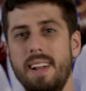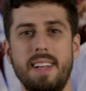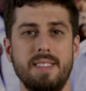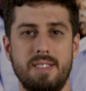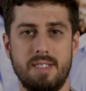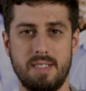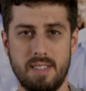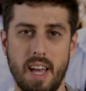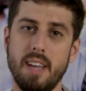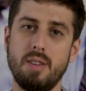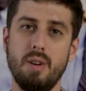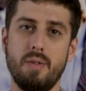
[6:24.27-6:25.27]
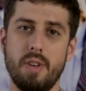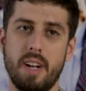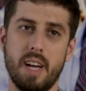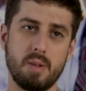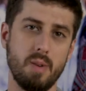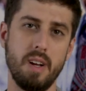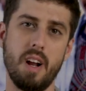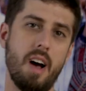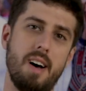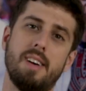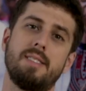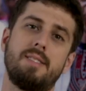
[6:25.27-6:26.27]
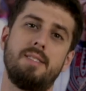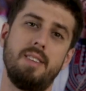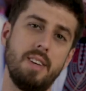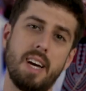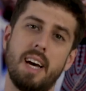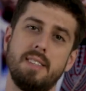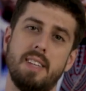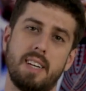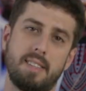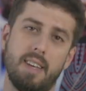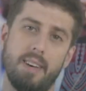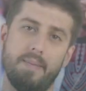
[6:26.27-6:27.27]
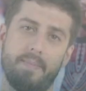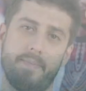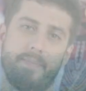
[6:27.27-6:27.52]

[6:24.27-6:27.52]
and stay tuned for the next one. I'll see you guys next time.